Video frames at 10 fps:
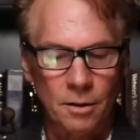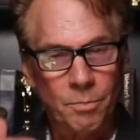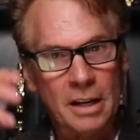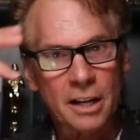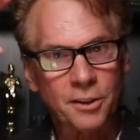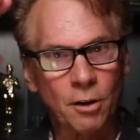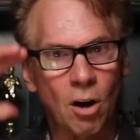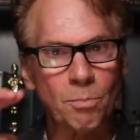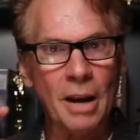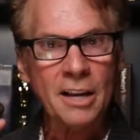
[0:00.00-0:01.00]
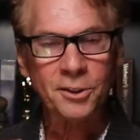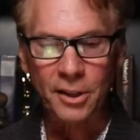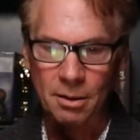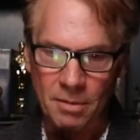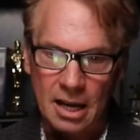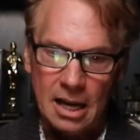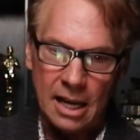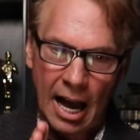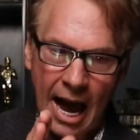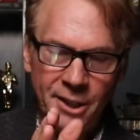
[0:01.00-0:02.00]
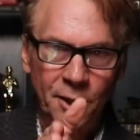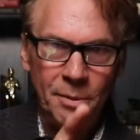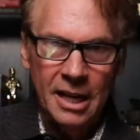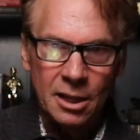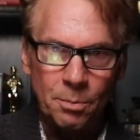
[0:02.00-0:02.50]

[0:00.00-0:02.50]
Because the Lord blessed him, Isaac began to